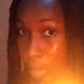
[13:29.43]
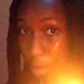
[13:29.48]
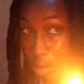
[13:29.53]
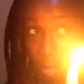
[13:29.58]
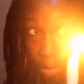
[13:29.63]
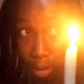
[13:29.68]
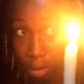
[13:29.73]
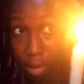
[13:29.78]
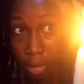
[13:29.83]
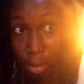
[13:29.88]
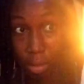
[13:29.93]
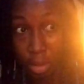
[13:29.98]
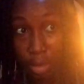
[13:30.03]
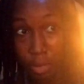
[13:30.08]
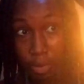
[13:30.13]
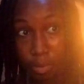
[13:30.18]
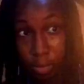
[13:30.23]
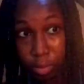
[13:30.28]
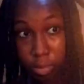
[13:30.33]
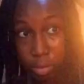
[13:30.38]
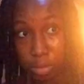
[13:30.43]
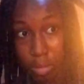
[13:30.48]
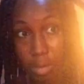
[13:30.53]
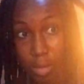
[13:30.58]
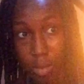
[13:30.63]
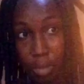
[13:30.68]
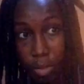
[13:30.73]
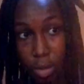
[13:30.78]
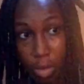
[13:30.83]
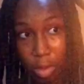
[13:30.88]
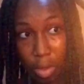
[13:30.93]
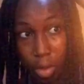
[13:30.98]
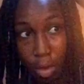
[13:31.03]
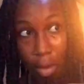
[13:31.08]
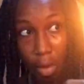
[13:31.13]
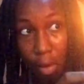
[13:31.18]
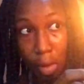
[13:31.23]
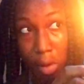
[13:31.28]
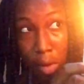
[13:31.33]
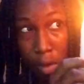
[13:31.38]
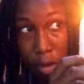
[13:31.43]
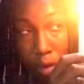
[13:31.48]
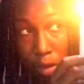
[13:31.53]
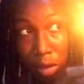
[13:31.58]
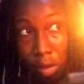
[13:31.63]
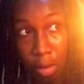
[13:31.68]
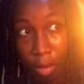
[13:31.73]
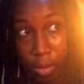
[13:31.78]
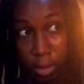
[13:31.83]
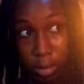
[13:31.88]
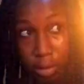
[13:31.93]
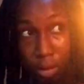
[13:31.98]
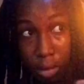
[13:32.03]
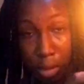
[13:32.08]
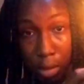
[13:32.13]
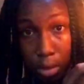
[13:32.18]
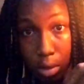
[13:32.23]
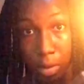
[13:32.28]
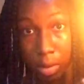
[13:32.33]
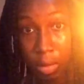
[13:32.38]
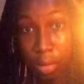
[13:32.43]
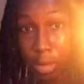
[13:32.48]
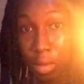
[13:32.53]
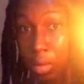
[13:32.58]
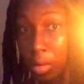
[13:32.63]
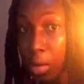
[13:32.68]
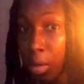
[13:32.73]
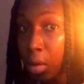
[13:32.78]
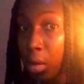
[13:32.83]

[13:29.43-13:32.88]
to just because once you braid your hair